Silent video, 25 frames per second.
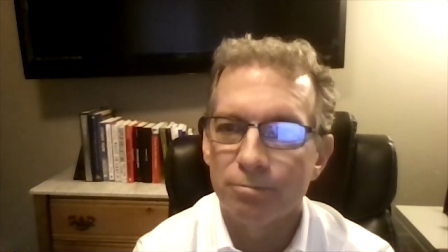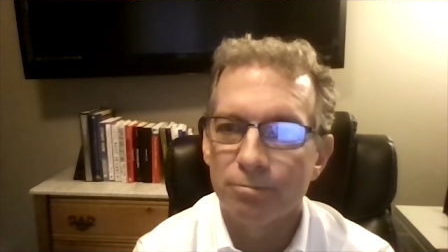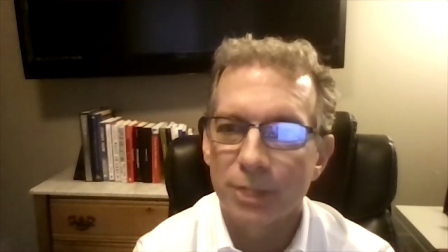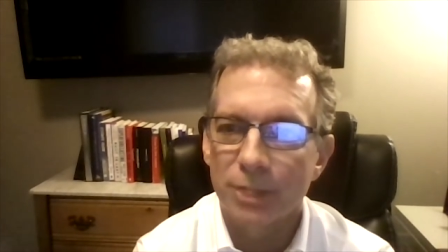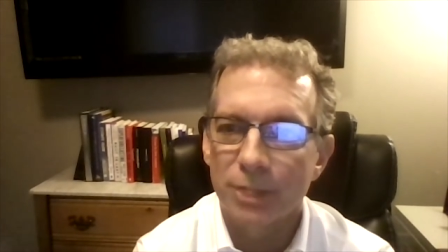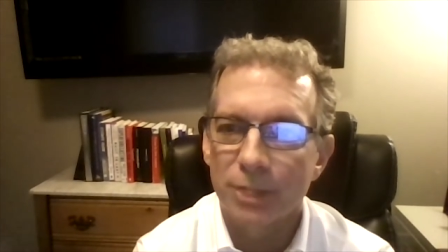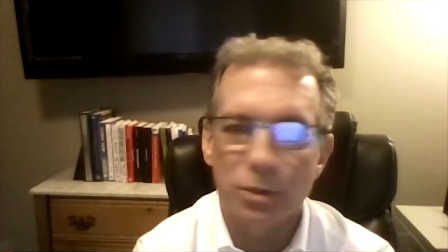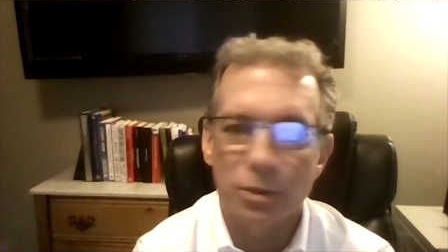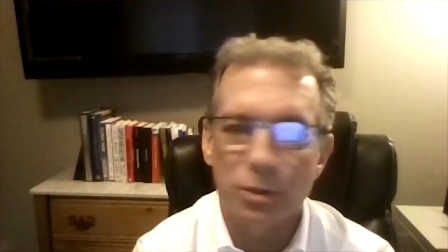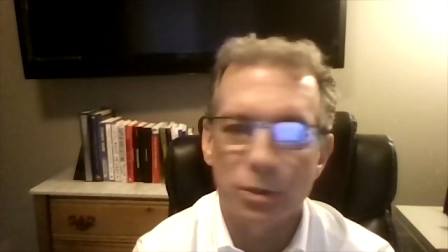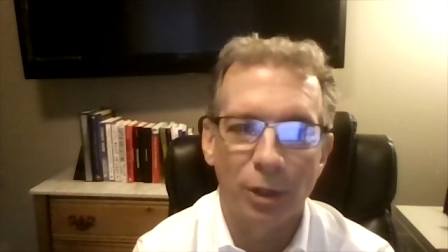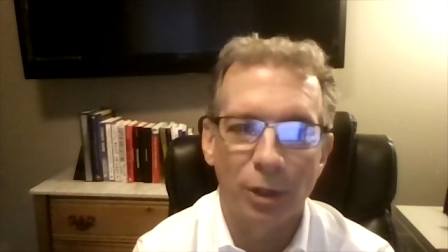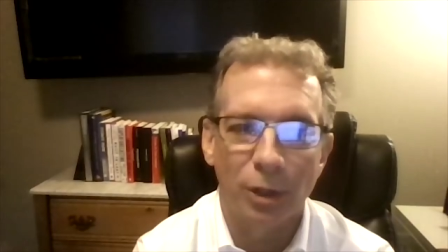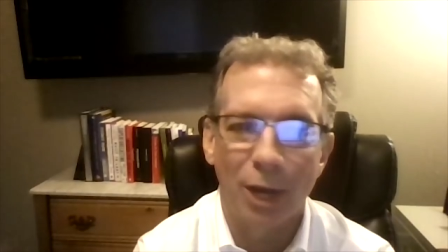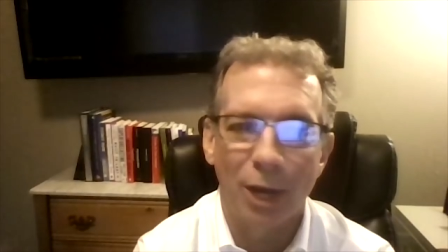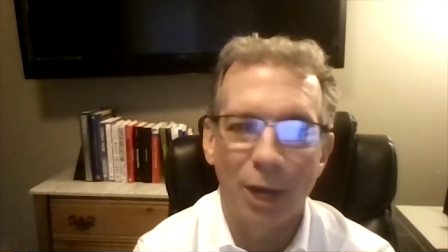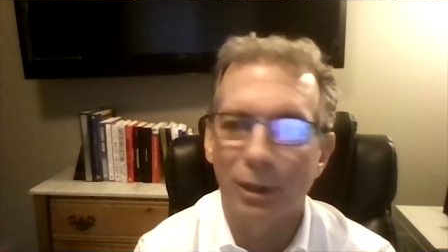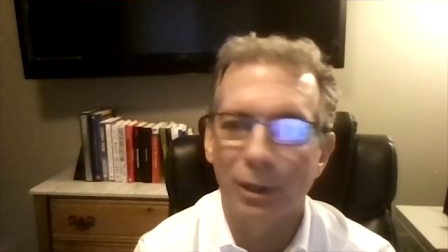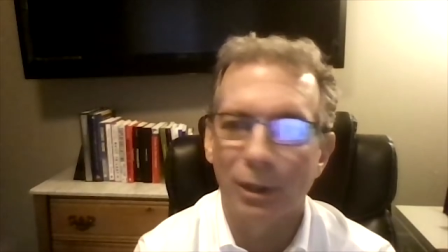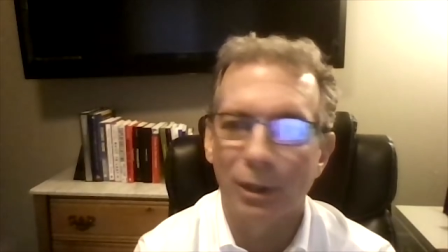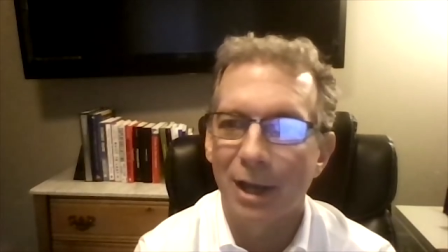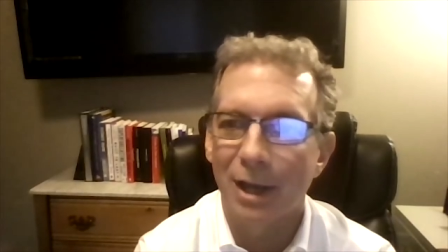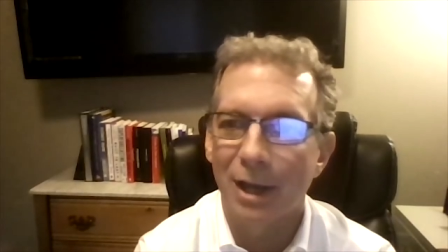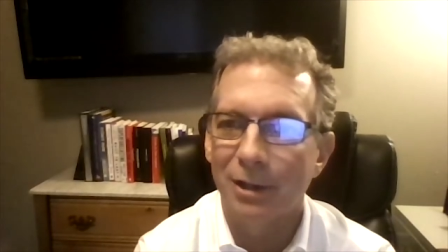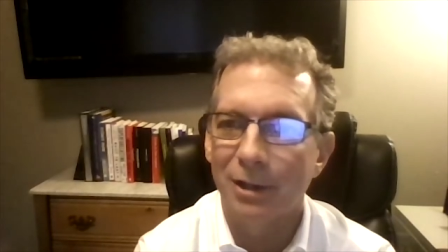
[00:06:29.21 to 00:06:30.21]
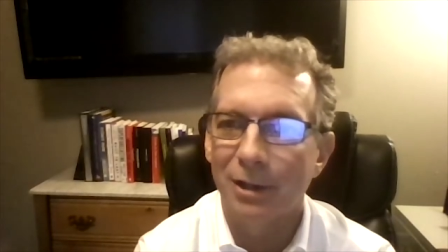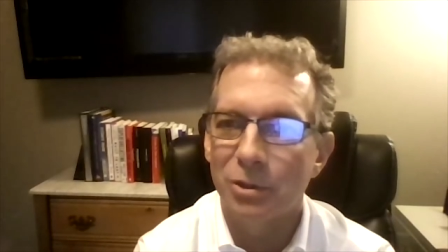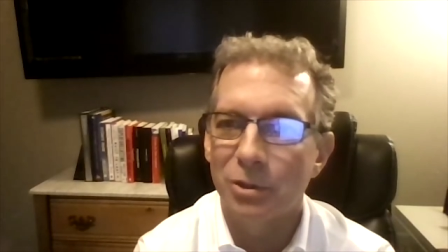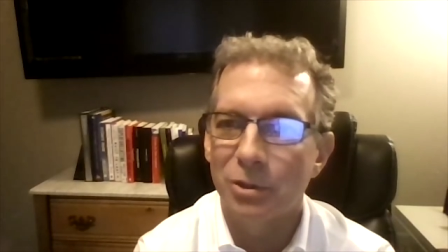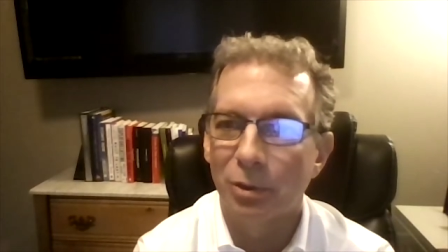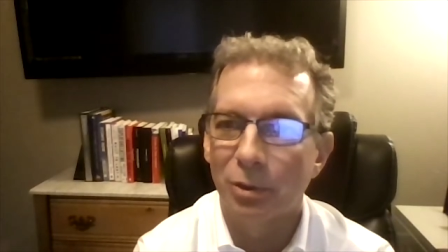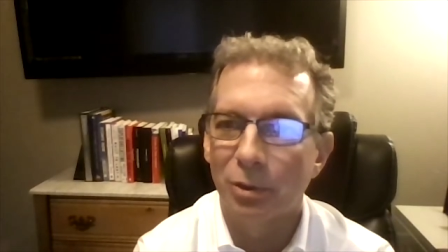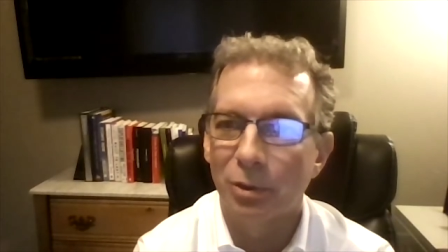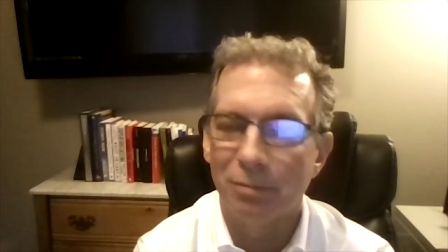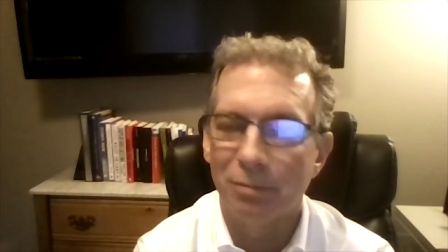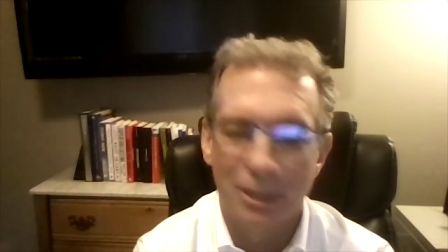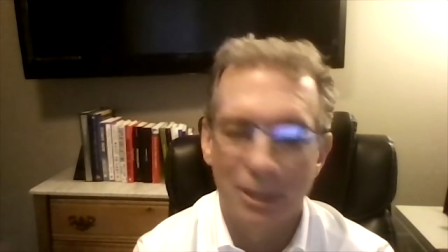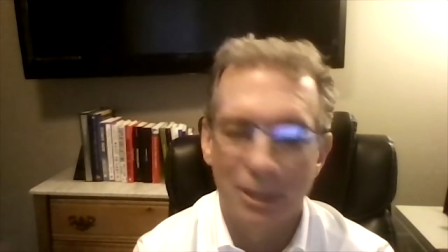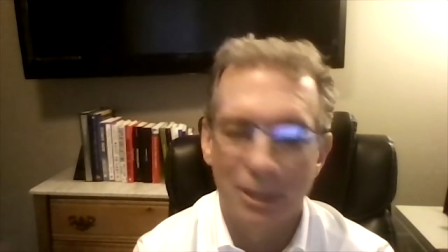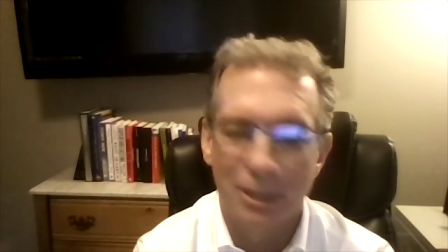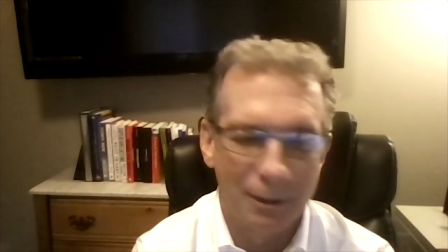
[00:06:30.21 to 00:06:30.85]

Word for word: that's sort of how I got into it.